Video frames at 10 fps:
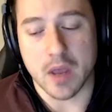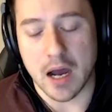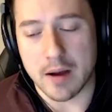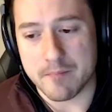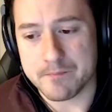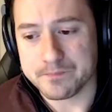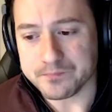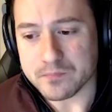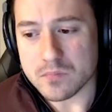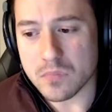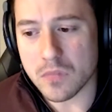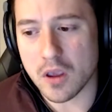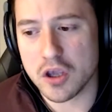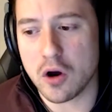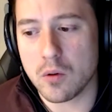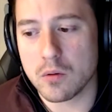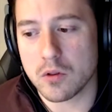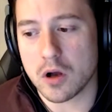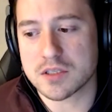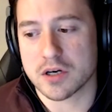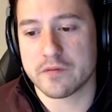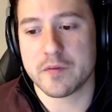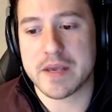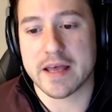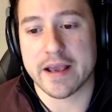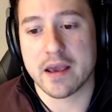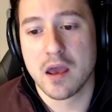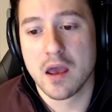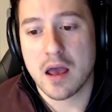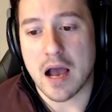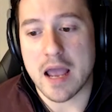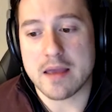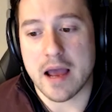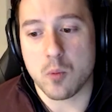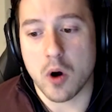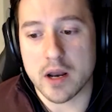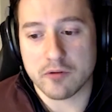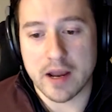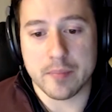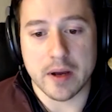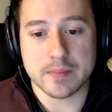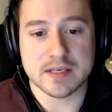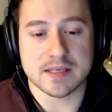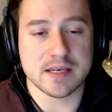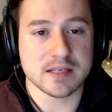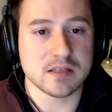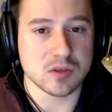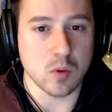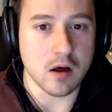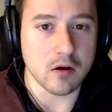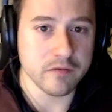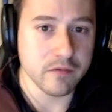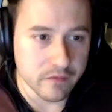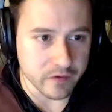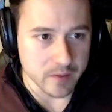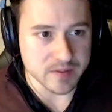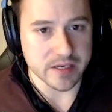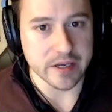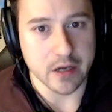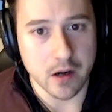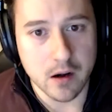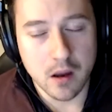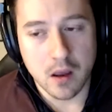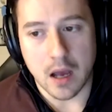Long term for me, like I want to ramp up to 6 to 12 flips a year.